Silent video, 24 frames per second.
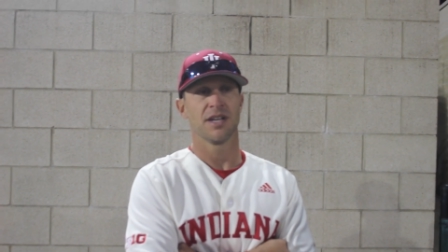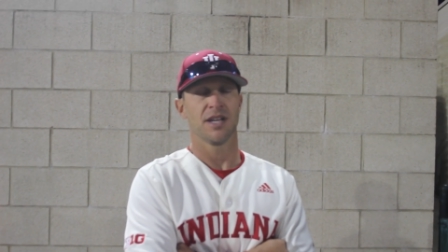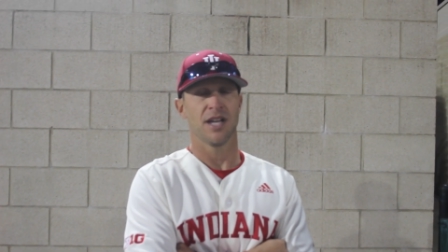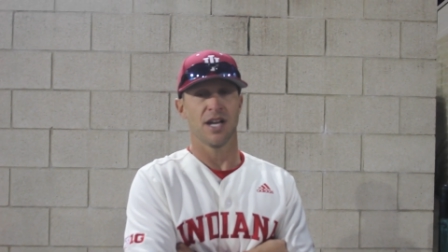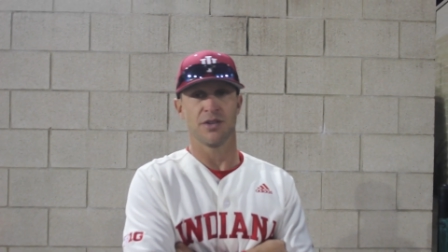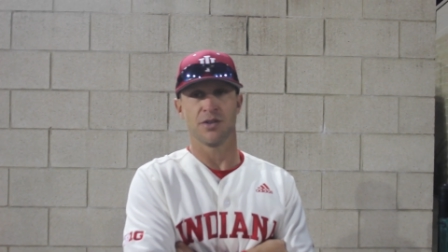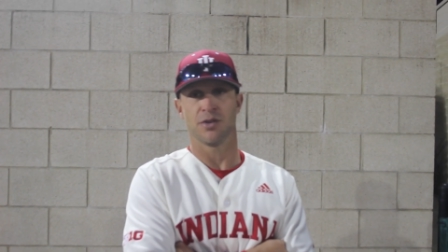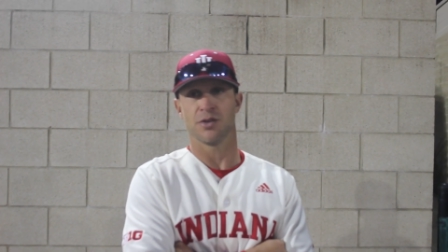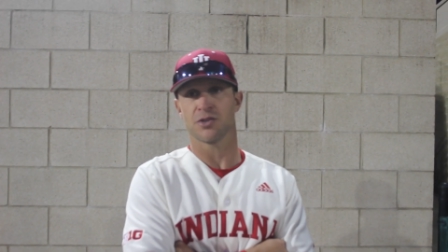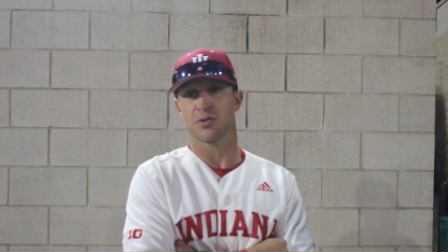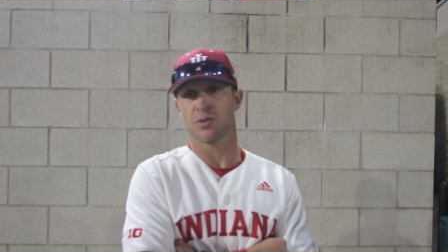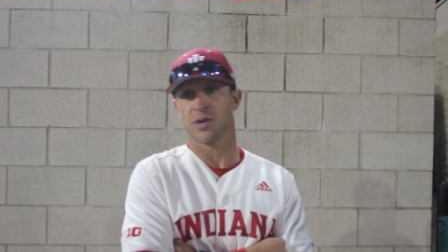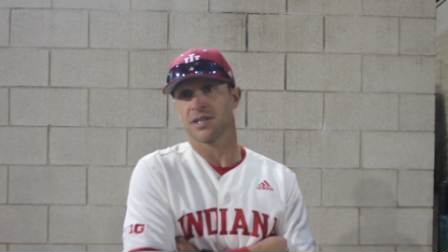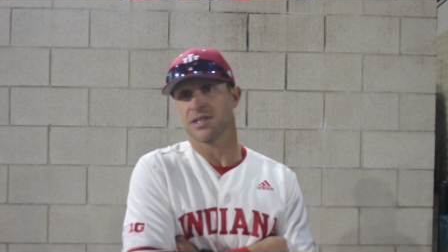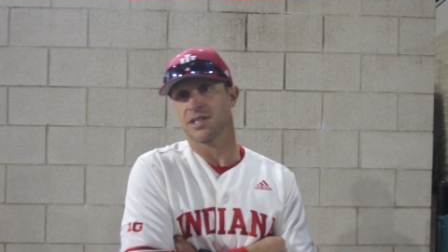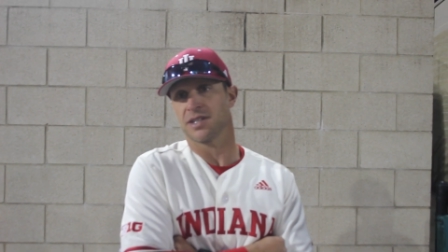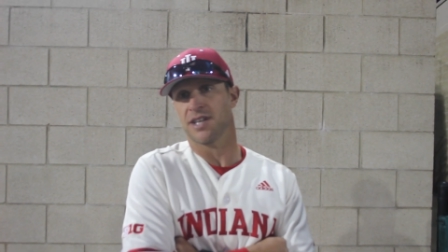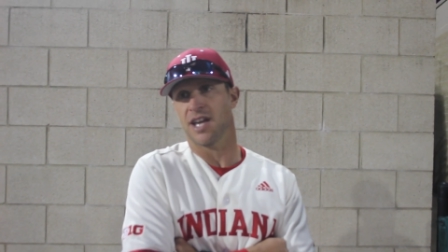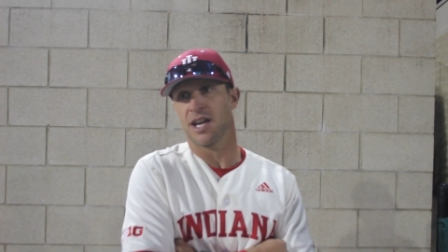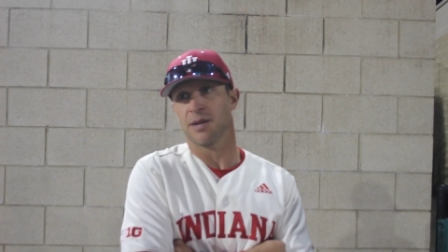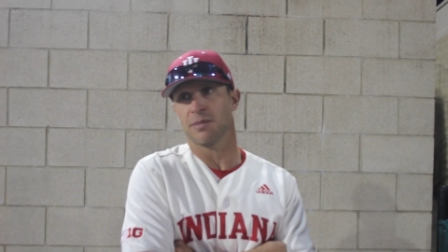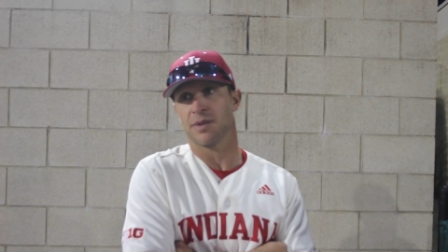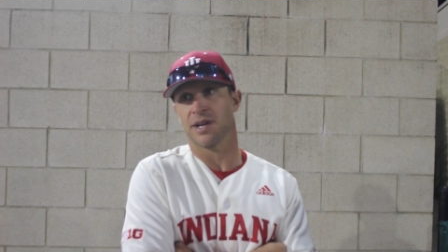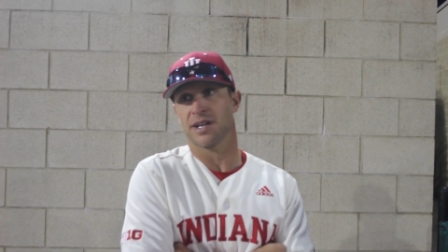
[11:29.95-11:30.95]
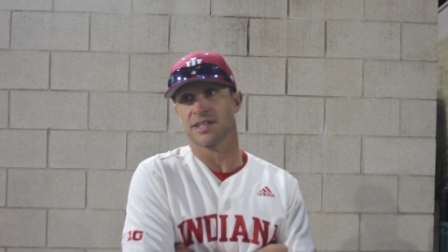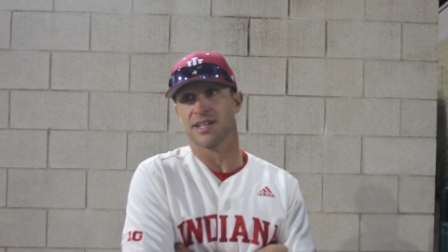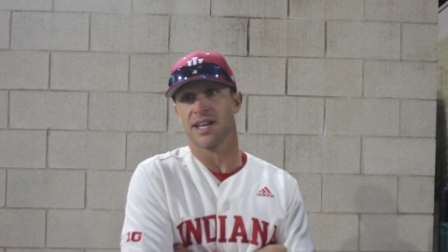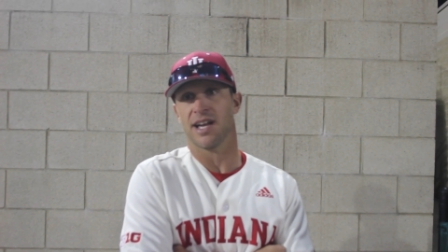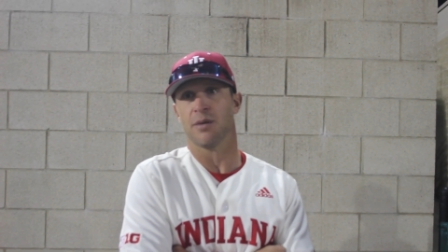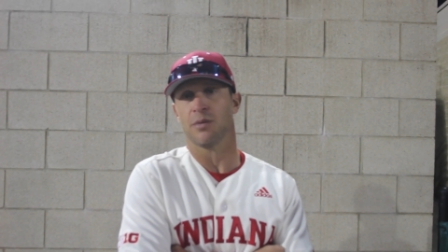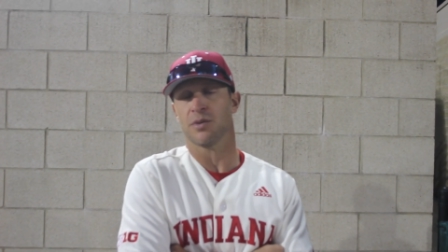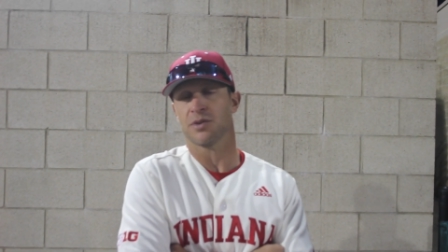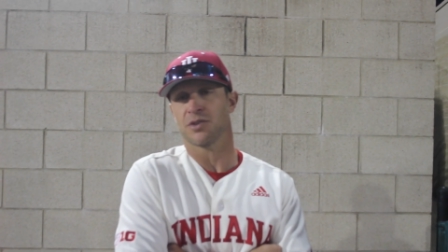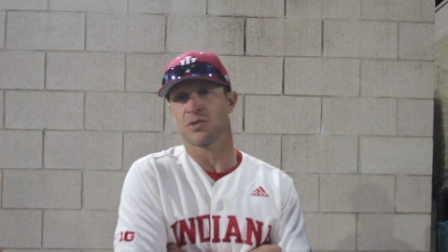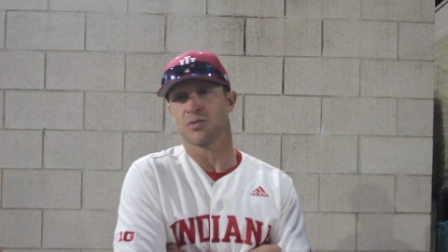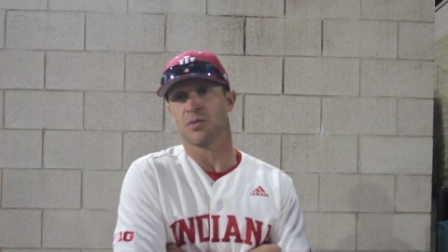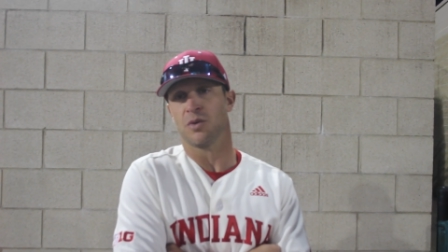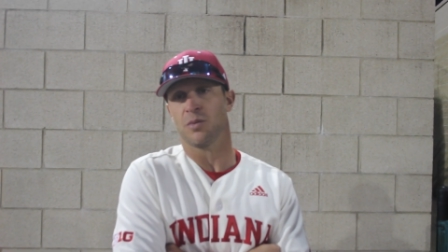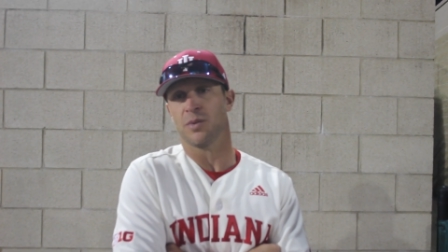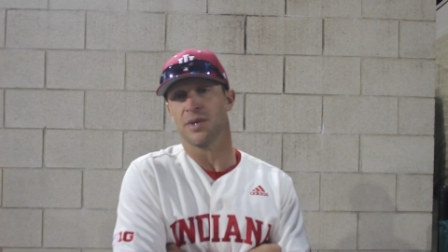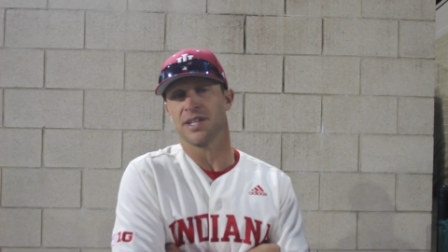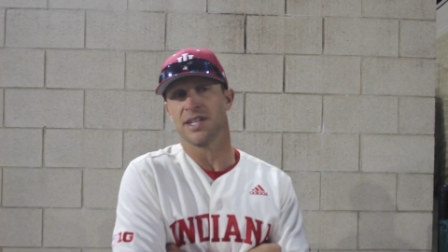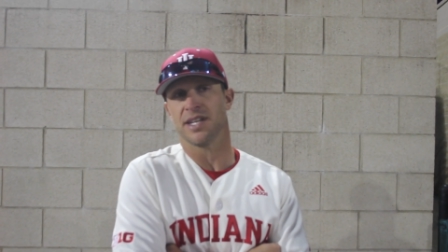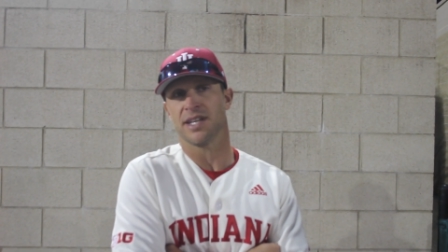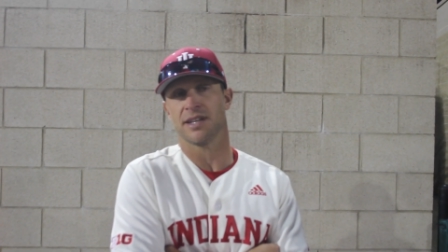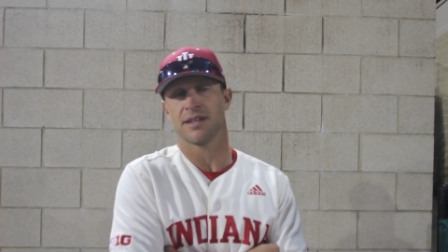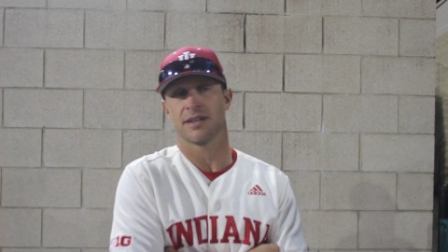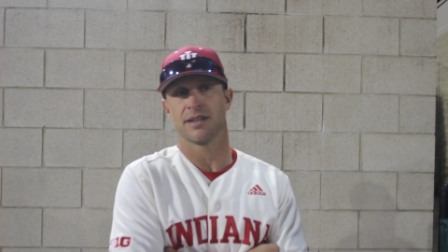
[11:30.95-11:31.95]
and you shrink the game like that, which is what we
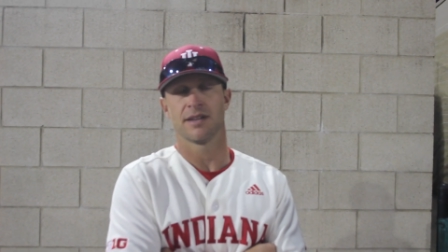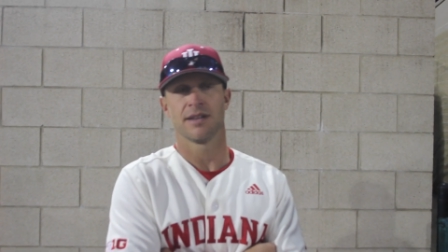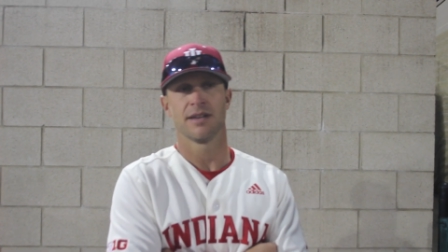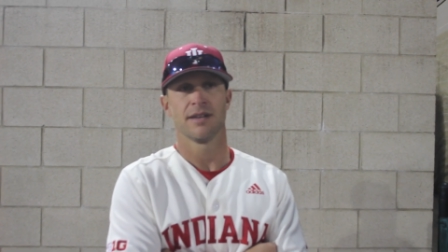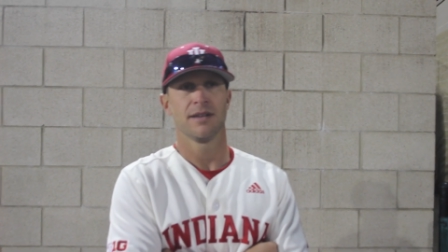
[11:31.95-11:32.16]
did.